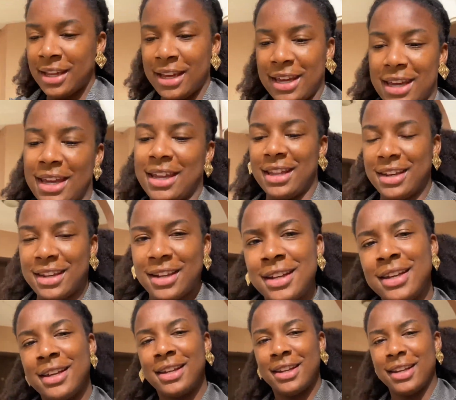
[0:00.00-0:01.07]
and
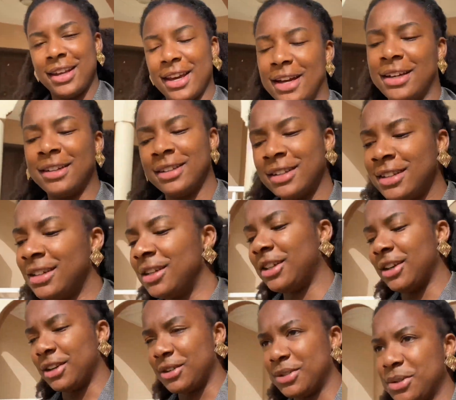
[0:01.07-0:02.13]
yeah,
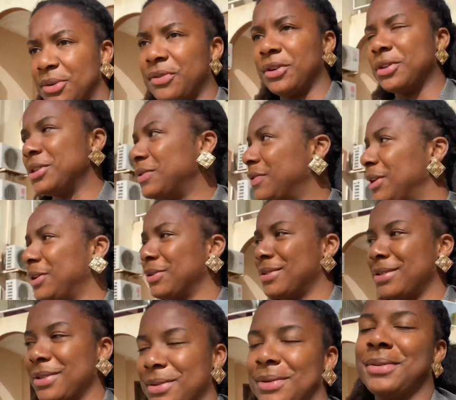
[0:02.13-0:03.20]
I deserve all these videos.
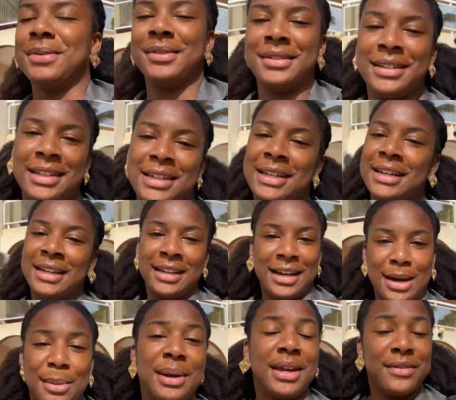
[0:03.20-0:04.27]
So
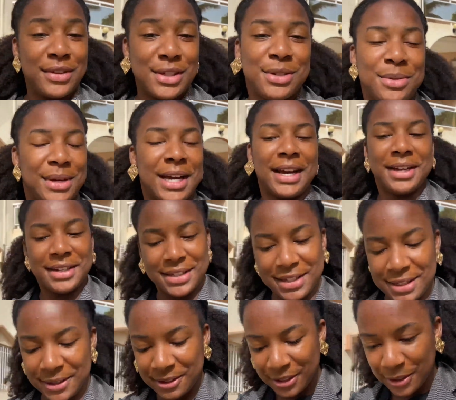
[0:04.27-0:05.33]
I'm gonna give it to you guys.
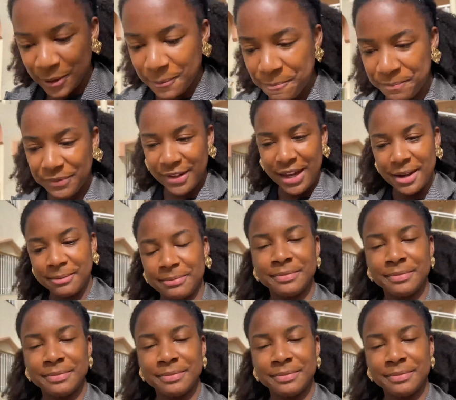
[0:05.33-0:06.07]
So yeah,